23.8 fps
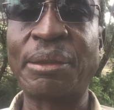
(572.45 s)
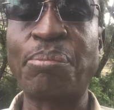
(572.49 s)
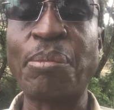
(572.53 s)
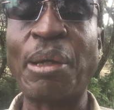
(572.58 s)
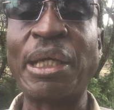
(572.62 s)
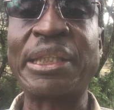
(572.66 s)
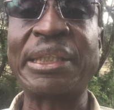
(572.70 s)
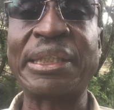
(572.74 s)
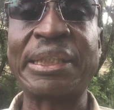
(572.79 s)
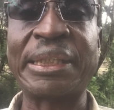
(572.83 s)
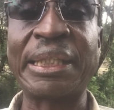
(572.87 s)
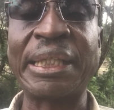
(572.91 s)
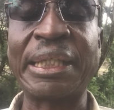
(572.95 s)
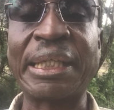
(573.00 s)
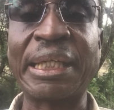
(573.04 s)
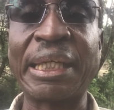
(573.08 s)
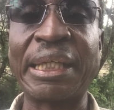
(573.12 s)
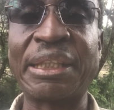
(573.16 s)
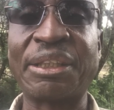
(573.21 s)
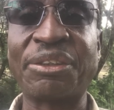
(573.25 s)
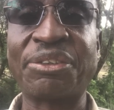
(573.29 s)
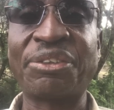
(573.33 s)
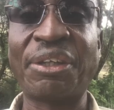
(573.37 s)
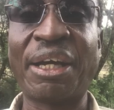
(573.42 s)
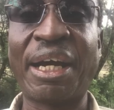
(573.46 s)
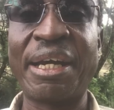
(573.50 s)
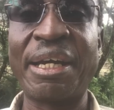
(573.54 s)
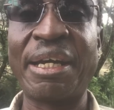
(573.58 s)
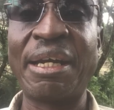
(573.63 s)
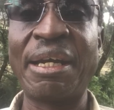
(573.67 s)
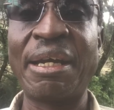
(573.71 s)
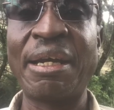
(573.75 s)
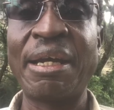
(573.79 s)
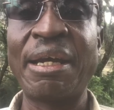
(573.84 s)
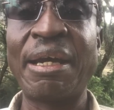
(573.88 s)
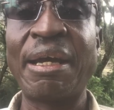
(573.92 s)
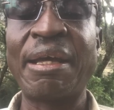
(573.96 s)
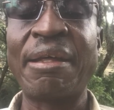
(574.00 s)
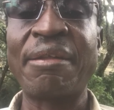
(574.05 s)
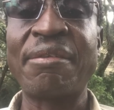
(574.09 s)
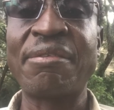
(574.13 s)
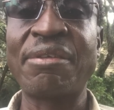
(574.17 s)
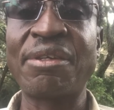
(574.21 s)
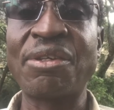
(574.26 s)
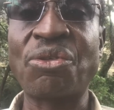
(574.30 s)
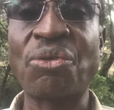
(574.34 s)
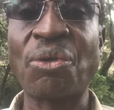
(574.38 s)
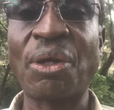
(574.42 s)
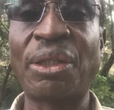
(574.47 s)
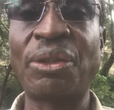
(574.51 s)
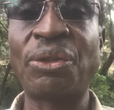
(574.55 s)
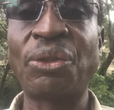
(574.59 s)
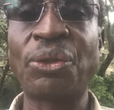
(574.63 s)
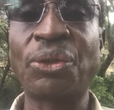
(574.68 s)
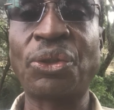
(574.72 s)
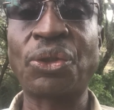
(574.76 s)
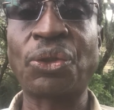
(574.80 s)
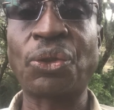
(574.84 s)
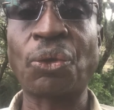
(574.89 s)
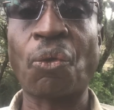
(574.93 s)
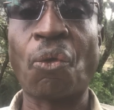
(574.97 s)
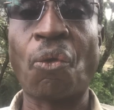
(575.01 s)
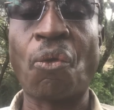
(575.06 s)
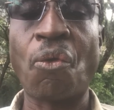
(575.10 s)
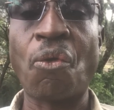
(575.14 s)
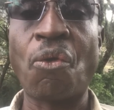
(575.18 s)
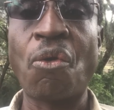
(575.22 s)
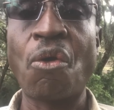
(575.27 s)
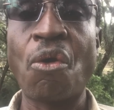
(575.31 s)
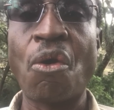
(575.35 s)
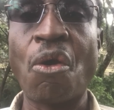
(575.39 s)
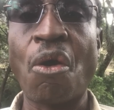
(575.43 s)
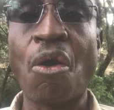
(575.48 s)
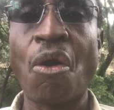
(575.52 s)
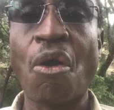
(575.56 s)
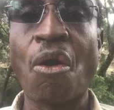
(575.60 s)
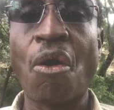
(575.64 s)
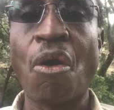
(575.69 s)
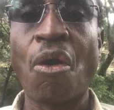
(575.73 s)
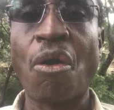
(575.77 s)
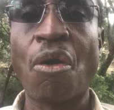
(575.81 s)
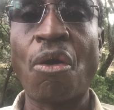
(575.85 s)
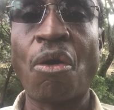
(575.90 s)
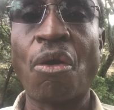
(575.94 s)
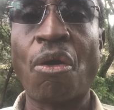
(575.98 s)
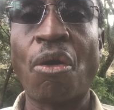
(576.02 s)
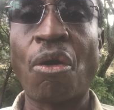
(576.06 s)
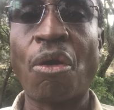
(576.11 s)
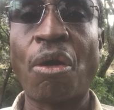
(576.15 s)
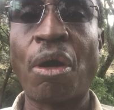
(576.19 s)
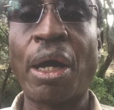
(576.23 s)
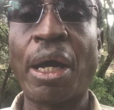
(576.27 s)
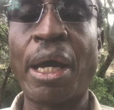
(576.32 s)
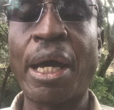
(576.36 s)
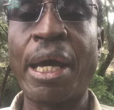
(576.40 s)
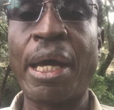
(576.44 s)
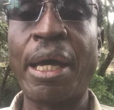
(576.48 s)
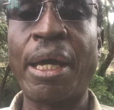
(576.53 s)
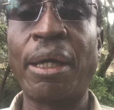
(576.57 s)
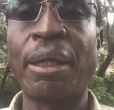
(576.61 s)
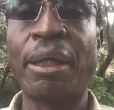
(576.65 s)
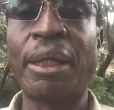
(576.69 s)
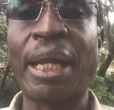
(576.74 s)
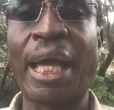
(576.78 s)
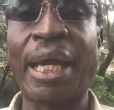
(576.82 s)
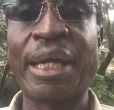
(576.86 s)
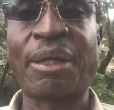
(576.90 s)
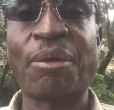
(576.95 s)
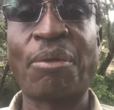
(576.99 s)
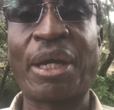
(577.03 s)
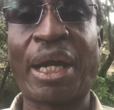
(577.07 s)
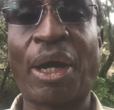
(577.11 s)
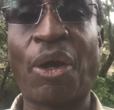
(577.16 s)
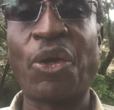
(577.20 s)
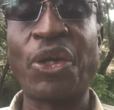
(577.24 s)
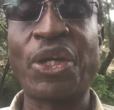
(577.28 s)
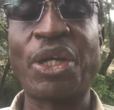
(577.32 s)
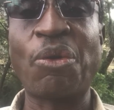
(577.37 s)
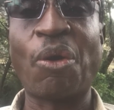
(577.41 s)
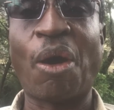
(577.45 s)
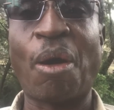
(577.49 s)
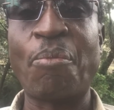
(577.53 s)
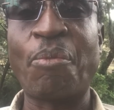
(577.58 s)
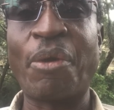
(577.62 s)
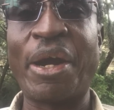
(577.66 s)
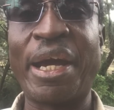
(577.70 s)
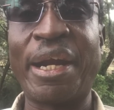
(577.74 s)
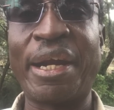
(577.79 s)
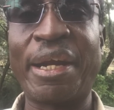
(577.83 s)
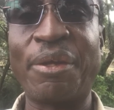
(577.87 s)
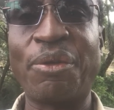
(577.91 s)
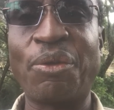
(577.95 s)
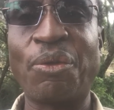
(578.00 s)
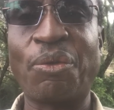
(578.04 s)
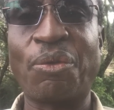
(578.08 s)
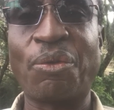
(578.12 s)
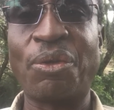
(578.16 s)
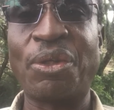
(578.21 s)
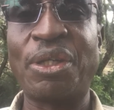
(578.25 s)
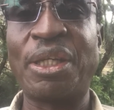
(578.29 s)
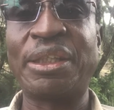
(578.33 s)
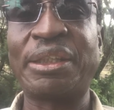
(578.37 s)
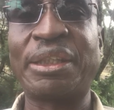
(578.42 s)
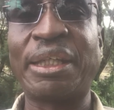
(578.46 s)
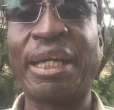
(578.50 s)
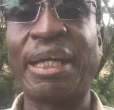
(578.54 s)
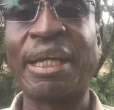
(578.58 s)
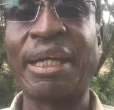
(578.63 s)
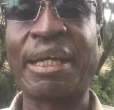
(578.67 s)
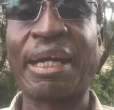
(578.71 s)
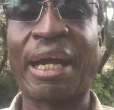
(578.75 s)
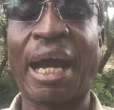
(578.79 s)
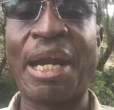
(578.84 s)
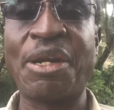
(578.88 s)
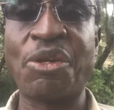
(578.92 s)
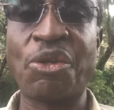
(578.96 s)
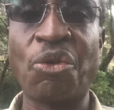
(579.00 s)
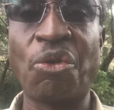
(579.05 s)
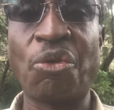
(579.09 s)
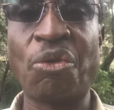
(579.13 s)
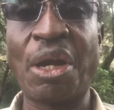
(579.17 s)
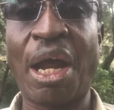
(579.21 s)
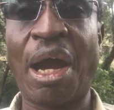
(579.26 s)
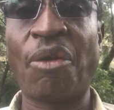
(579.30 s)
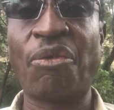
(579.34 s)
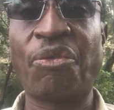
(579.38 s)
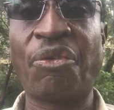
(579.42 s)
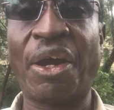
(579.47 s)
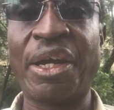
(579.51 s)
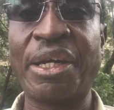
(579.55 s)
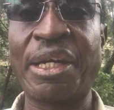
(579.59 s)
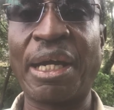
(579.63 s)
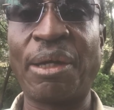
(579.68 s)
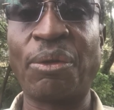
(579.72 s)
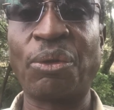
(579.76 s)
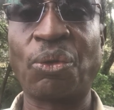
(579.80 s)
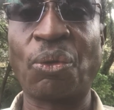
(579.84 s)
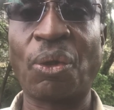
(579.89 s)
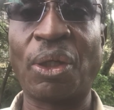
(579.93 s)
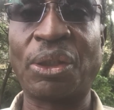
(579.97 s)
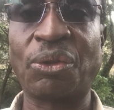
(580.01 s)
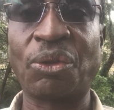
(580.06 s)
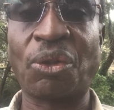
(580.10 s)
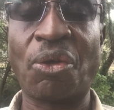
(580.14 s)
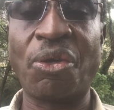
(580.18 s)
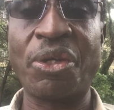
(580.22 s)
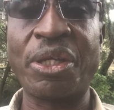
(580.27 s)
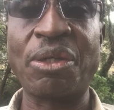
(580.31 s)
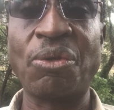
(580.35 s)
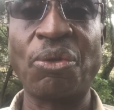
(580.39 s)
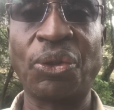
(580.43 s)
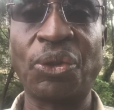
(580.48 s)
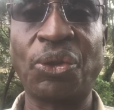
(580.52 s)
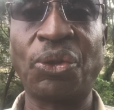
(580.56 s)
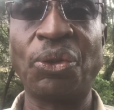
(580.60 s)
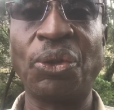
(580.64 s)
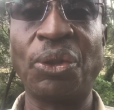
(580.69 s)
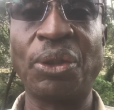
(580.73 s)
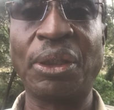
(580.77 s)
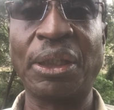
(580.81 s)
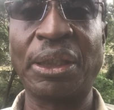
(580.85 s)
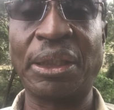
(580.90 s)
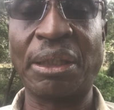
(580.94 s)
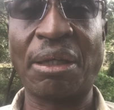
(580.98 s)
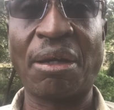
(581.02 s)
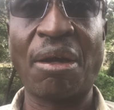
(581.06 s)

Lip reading: But secret file, this one used to, like Koigi Wamwere, you could say, can you now find out what Koigi was doing?